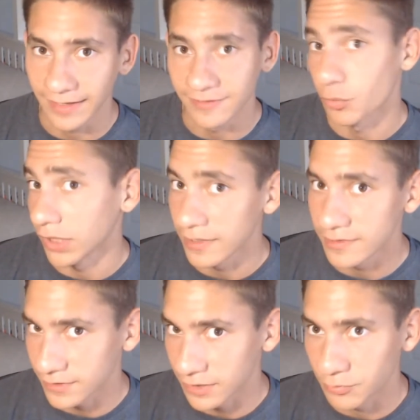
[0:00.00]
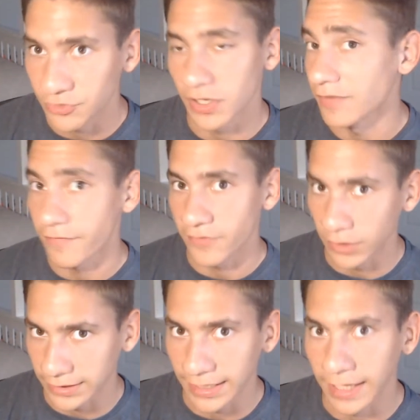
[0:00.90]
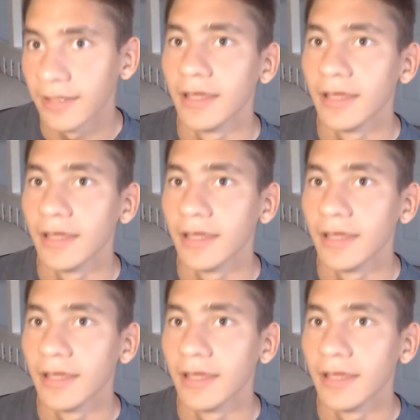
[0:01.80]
It's a relationship, you should never feel like that.